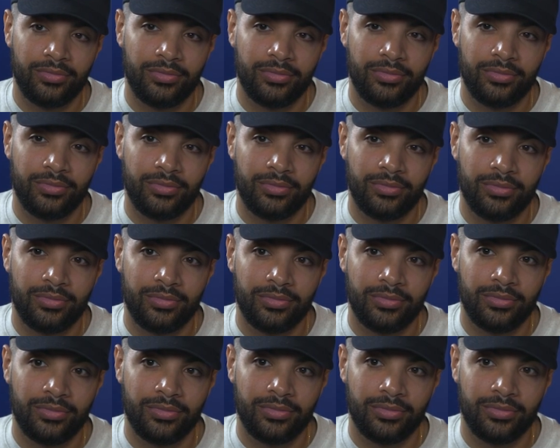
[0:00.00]

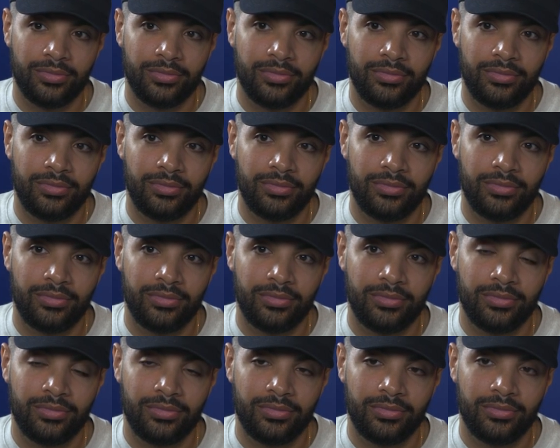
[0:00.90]

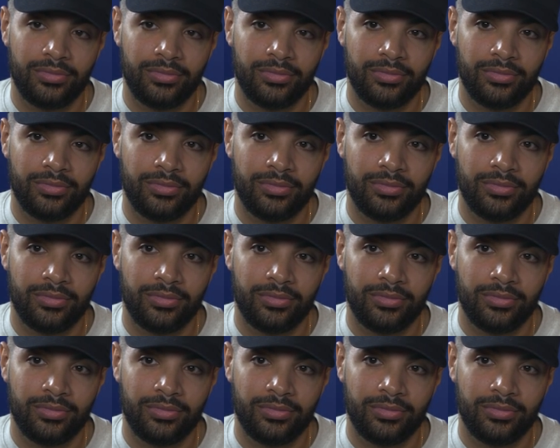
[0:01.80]
No words are spoken by the person on screen.